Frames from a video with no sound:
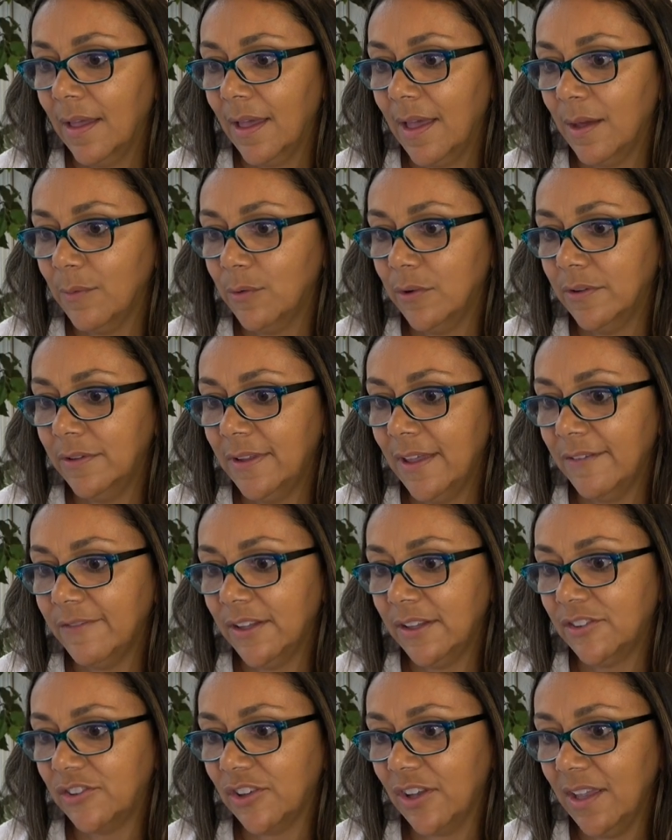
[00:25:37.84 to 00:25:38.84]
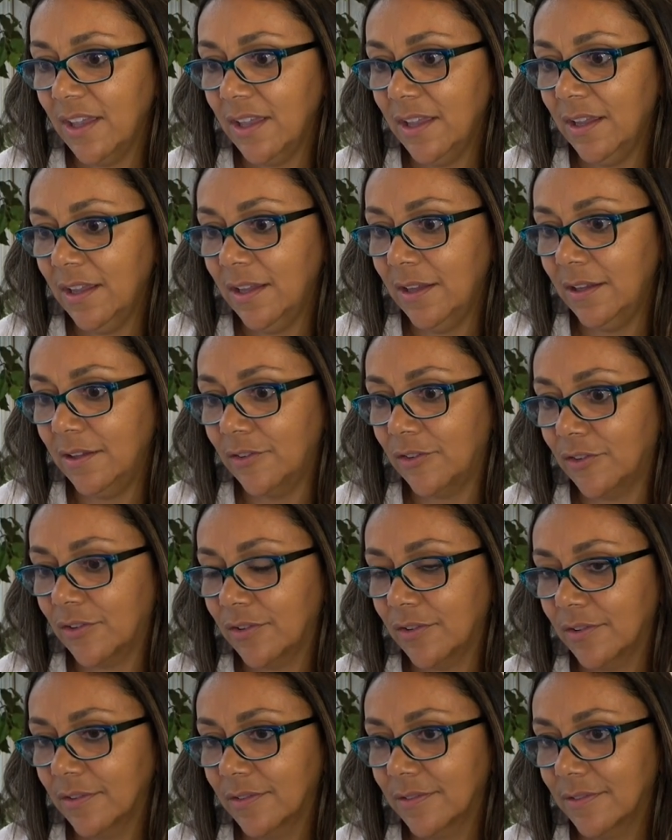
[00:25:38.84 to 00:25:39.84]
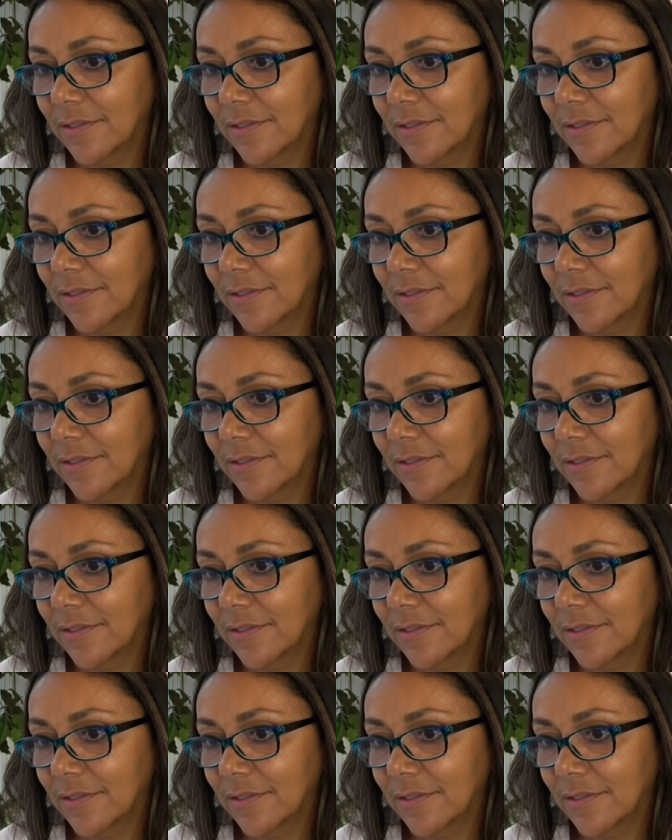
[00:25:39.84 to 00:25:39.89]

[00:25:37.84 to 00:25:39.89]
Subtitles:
I will never change.